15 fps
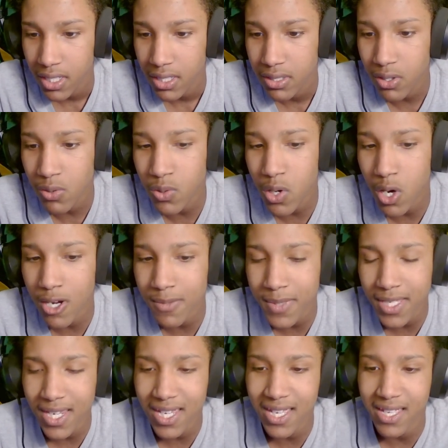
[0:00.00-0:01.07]
Don't call me
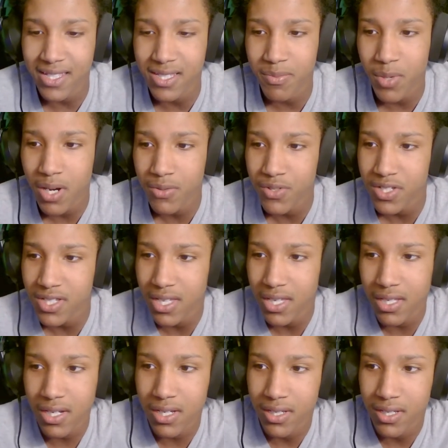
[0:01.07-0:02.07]
that, bro. I was just kidding.